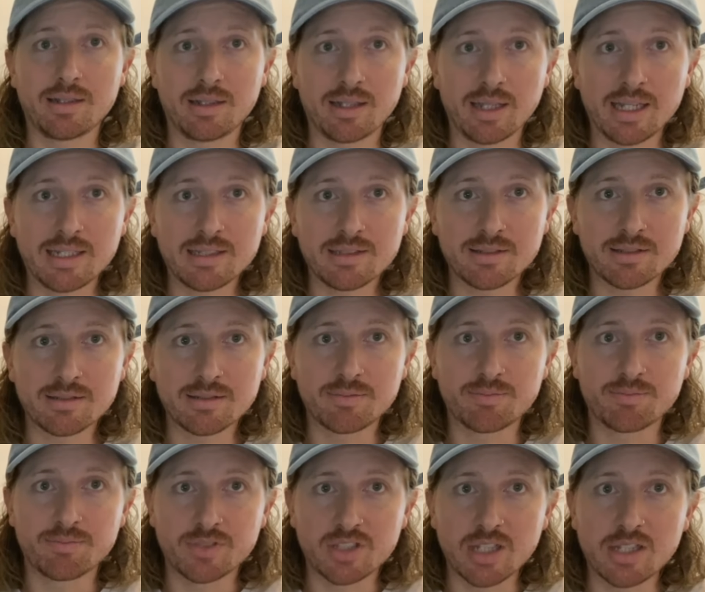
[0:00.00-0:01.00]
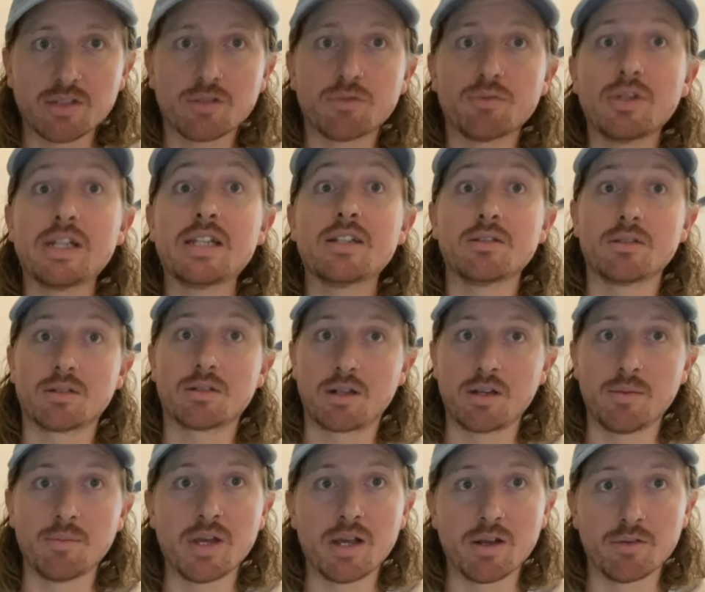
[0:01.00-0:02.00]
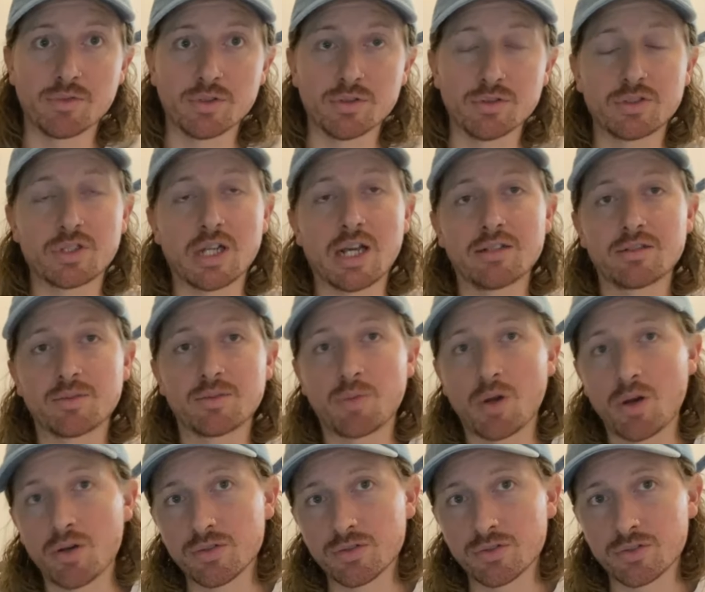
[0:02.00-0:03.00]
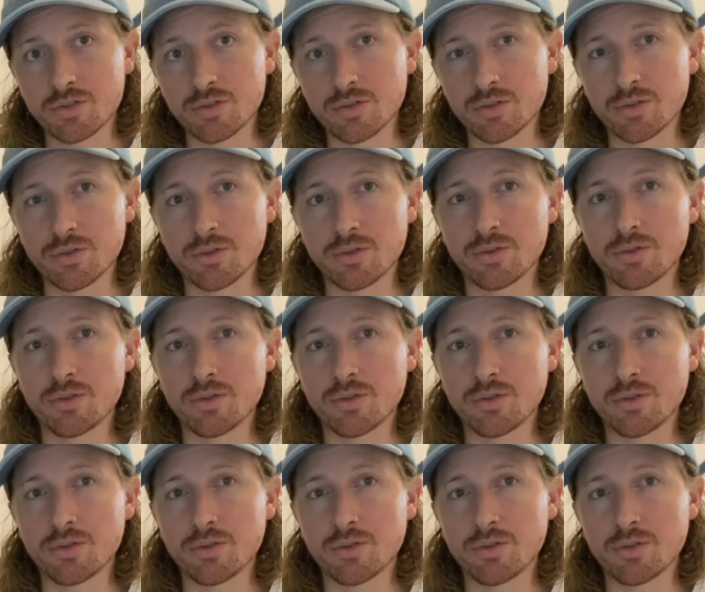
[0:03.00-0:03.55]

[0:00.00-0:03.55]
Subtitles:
He's seen the real Khmer Rouge as opposed to